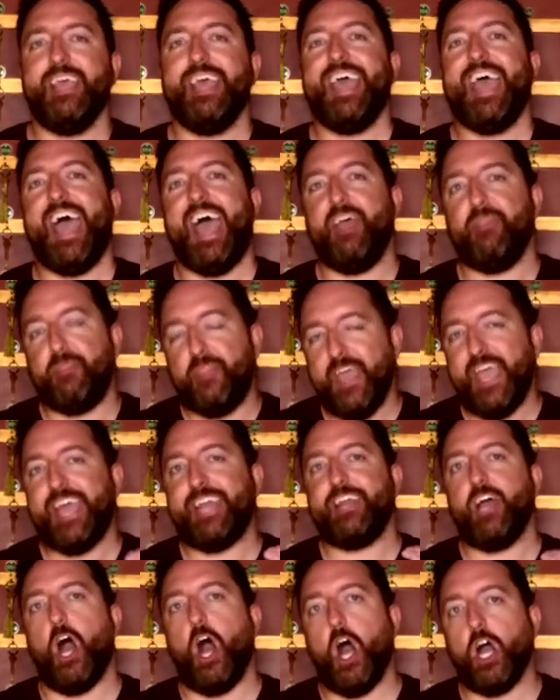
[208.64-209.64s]
And
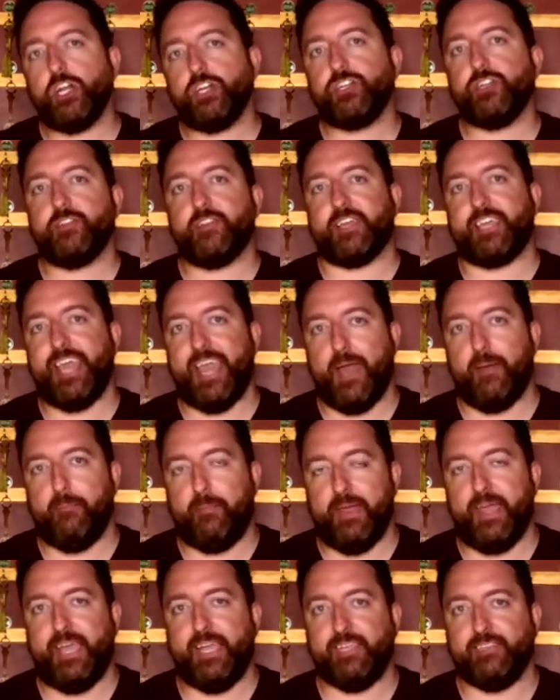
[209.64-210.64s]
then under the
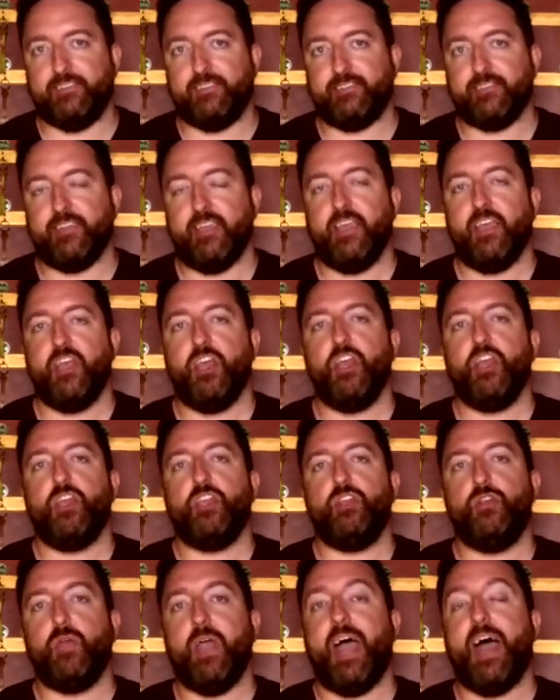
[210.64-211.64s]
campaigns,
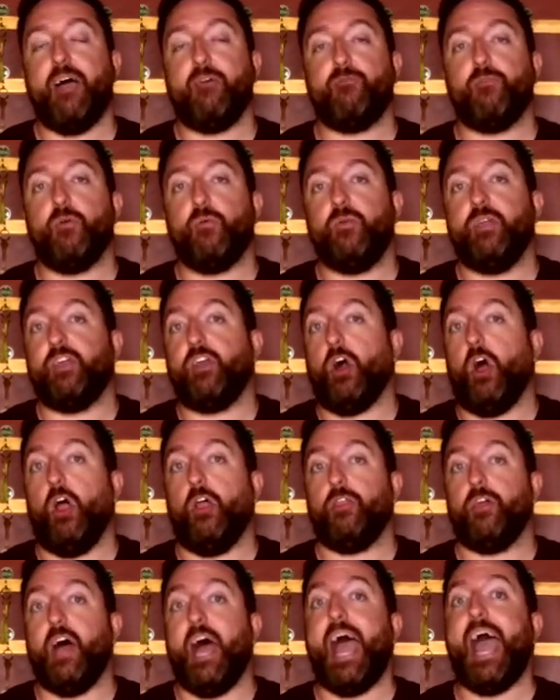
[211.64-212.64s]
you have what we call
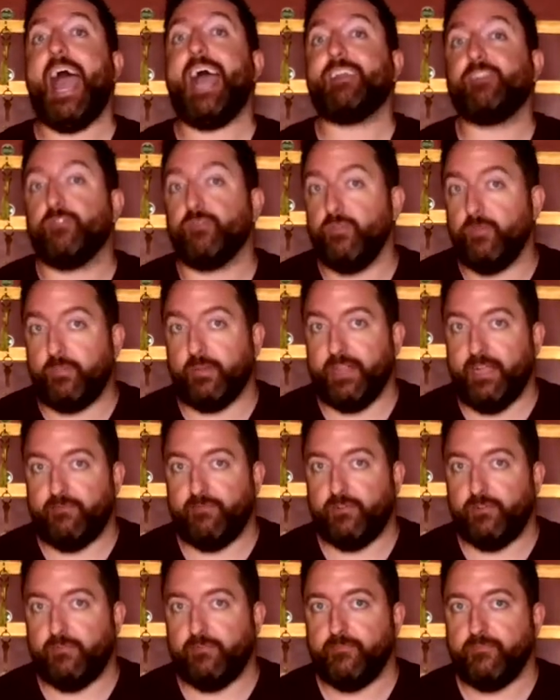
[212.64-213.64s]
the ad group level.
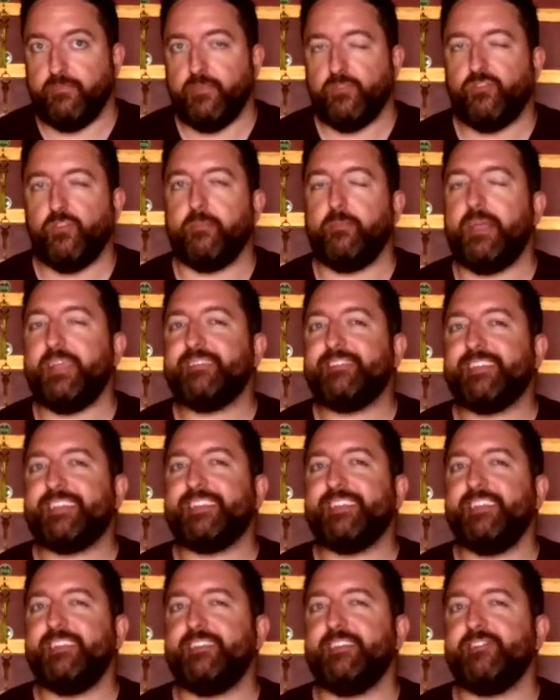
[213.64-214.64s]
So
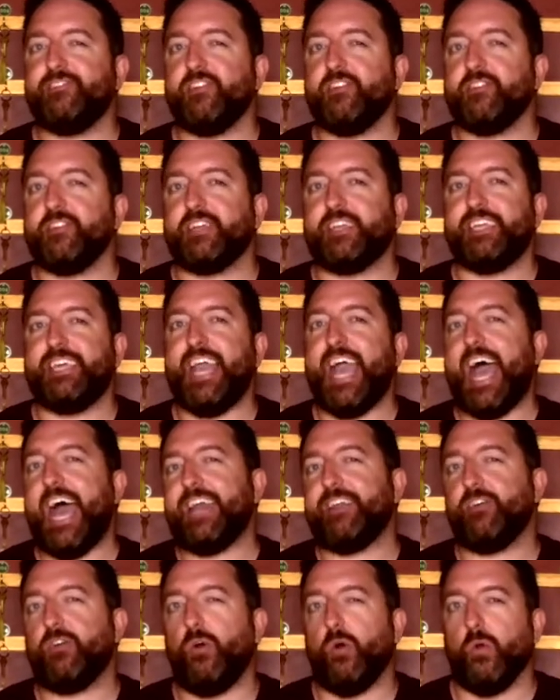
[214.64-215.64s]
basically these are the
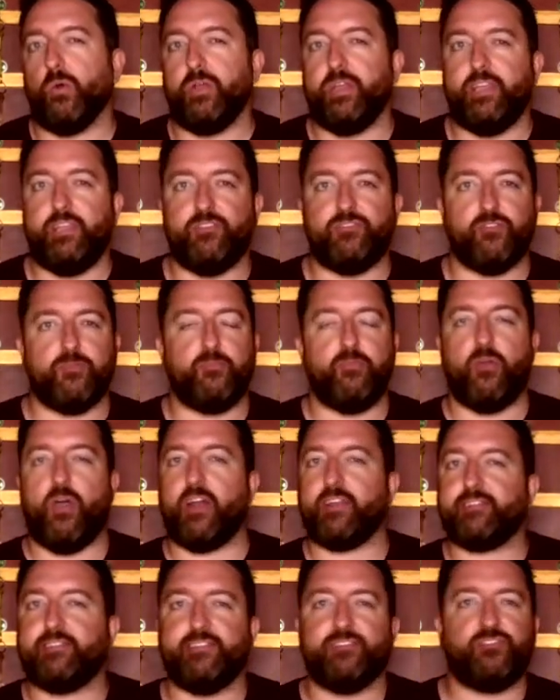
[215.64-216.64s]
categories or
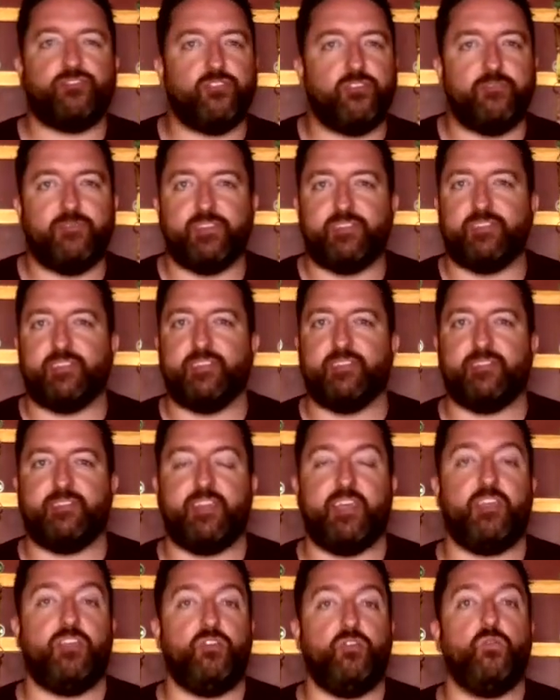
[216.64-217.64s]
products and services
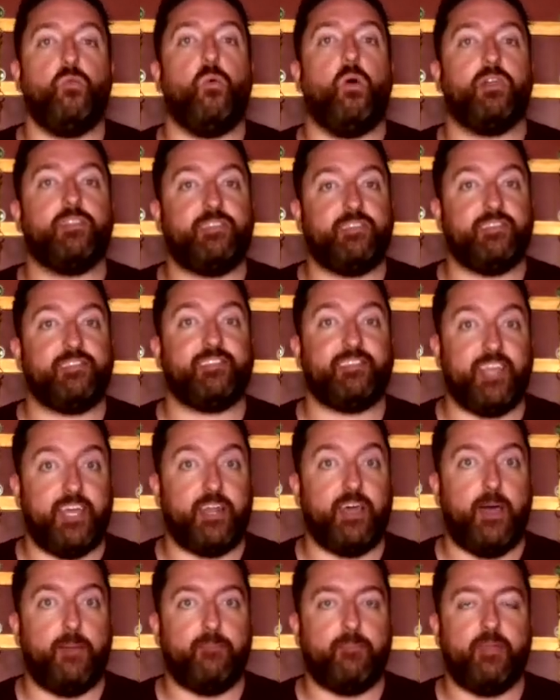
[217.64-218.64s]
that you want to set
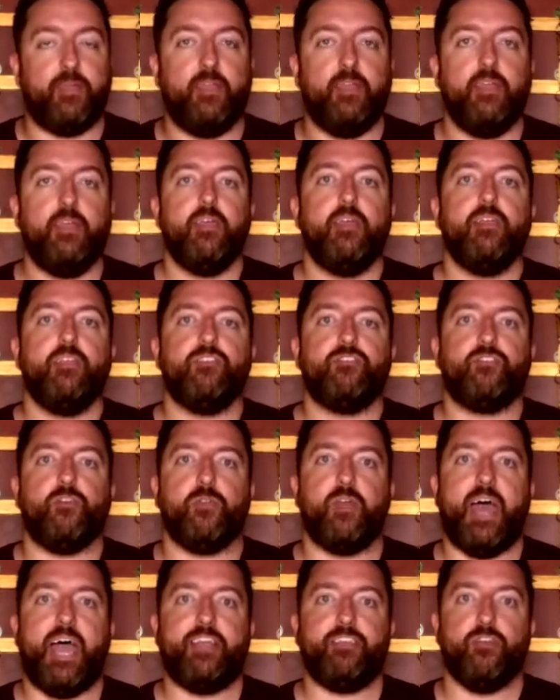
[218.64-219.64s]
up so
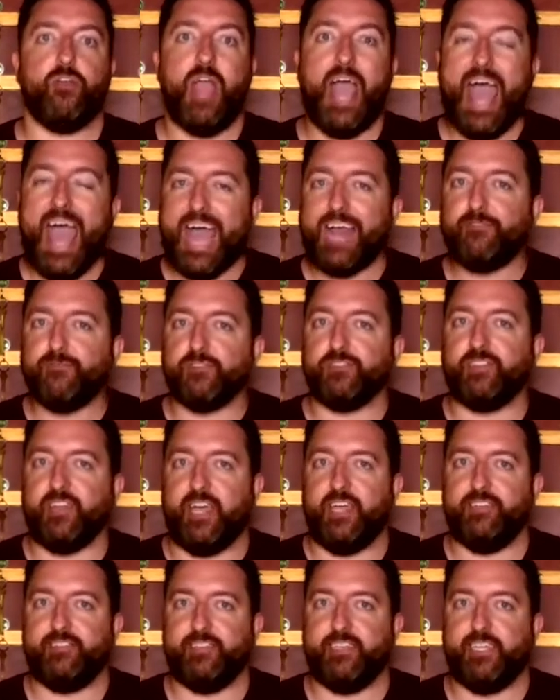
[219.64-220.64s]
that your
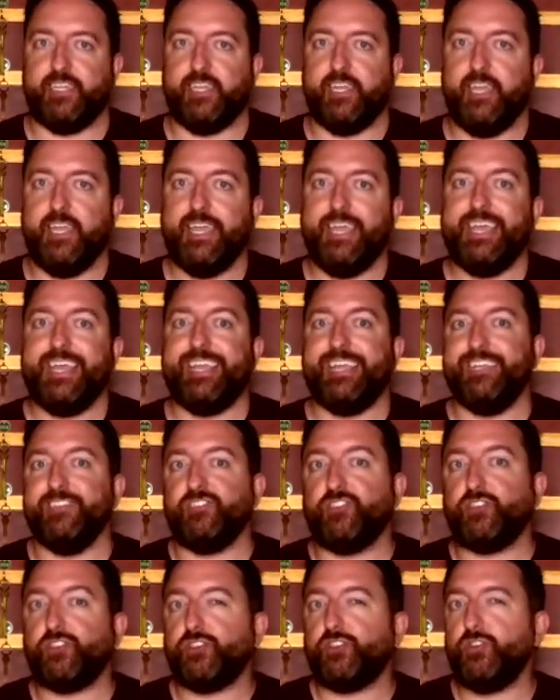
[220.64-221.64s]
advertising is
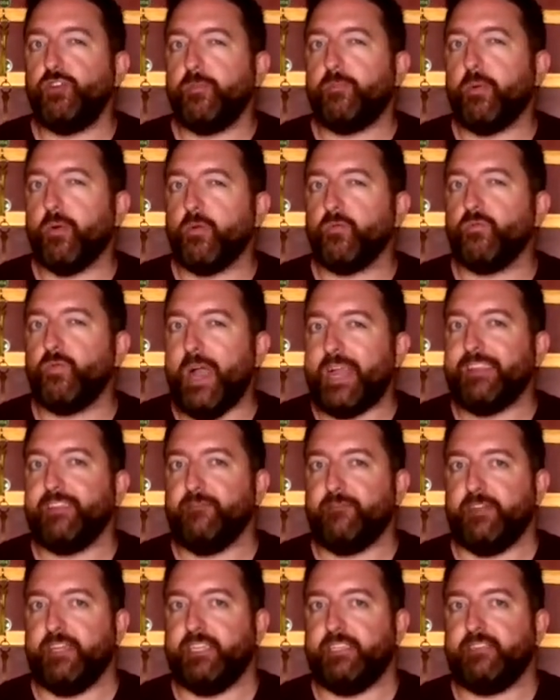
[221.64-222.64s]
super
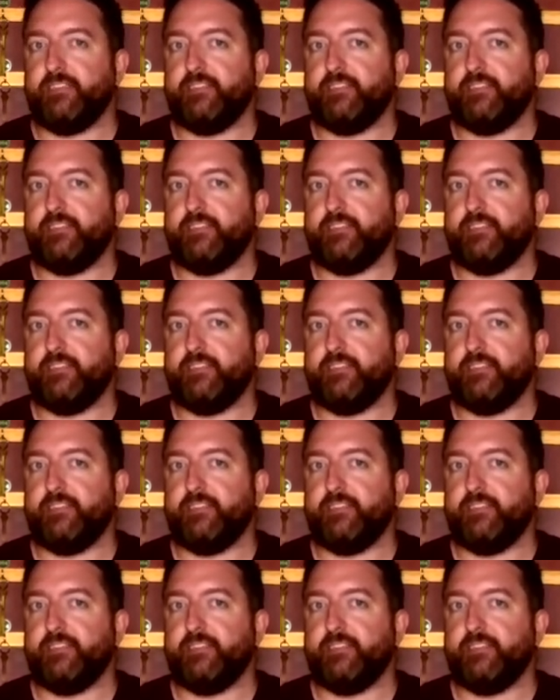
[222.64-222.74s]
relevant